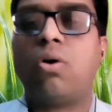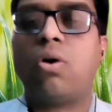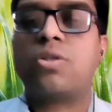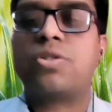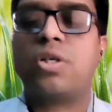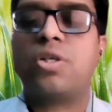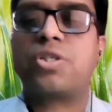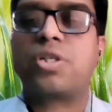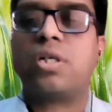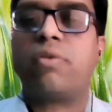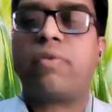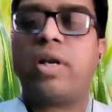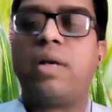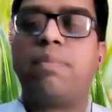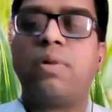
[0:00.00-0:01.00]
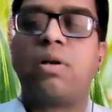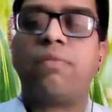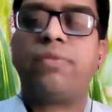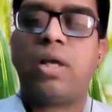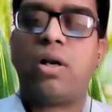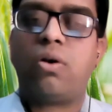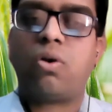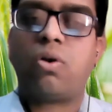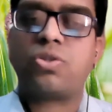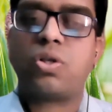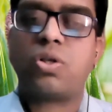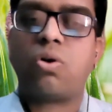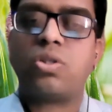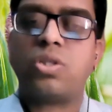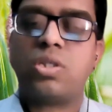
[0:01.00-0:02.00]
or surgical treatment of
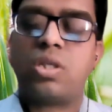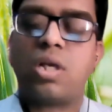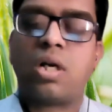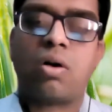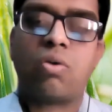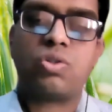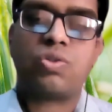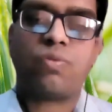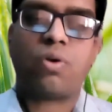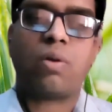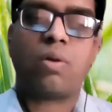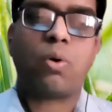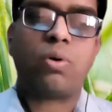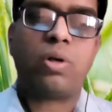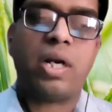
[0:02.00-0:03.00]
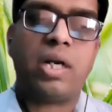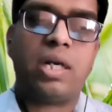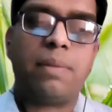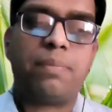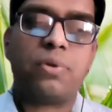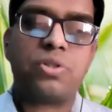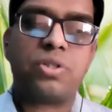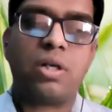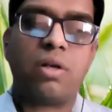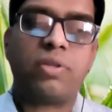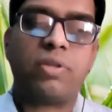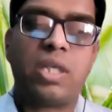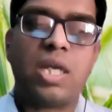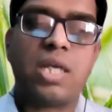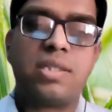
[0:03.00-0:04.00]
thyrotoxicosis accounts for about 90% of
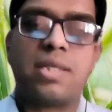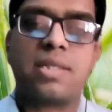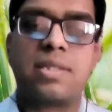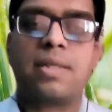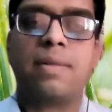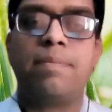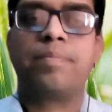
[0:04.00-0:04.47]
the cases.